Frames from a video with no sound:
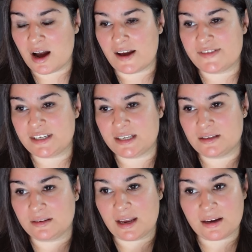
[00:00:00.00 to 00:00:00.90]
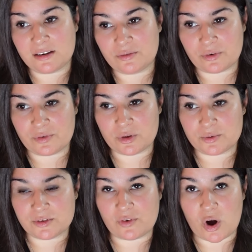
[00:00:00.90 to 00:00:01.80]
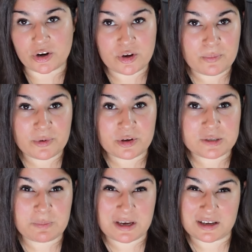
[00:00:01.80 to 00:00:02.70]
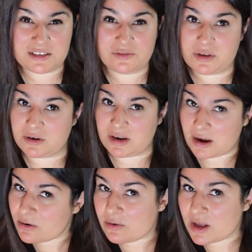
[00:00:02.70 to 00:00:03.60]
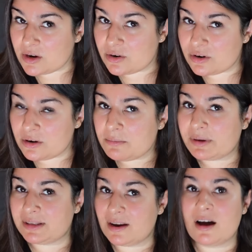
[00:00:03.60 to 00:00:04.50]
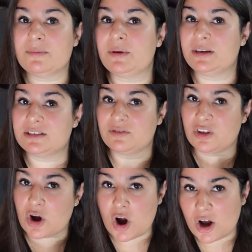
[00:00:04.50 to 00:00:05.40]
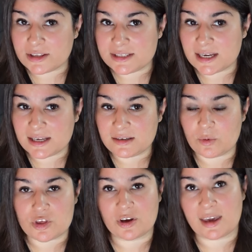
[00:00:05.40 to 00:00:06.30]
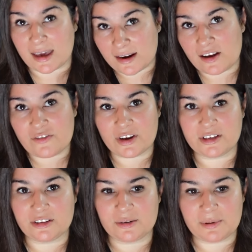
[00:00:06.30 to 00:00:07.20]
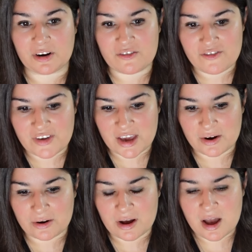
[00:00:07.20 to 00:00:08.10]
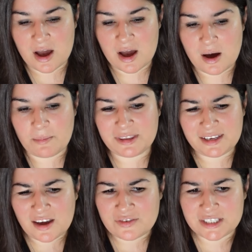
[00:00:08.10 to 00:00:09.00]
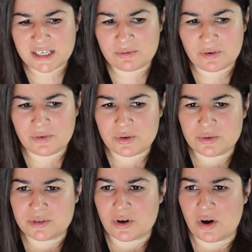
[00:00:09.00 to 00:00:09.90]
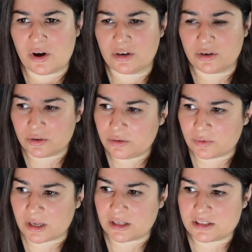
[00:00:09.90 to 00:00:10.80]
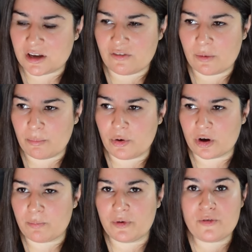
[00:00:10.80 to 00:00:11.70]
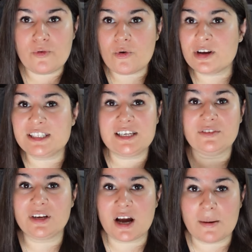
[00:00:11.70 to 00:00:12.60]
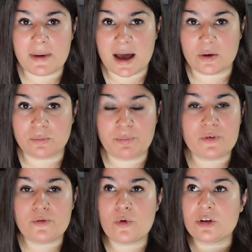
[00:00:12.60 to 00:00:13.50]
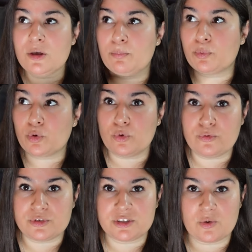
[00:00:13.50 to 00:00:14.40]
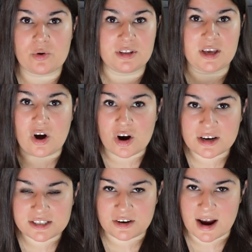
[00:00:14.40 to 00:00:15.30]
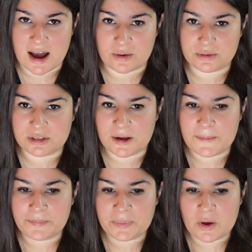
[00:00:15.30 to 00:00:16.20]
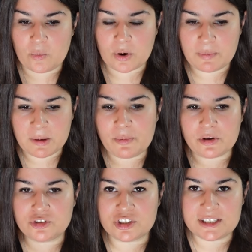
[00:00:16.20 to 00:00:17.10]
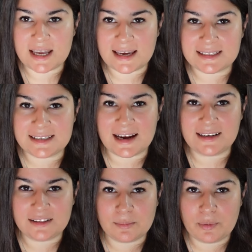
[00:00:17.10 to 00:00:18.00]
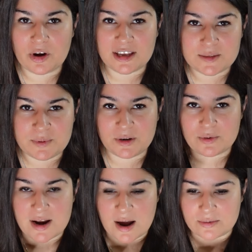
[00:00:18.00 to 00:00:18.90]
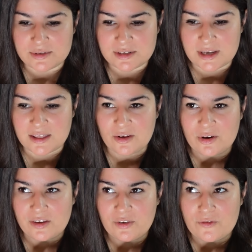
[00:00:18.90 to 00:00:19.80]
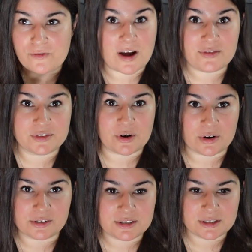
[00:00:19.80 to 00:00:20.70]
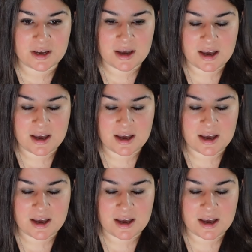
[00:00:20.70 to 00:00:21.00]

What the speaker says: I've seen negative reviews of audiobooks because of the narrator, but not because of the content, which again, I find a little bit unfair. But then I've seen reviews on Goodreads of a book before it's even come out, before the proofs or the arcs are out, where people are just excited the book has been announced and they'll give it 5 stars.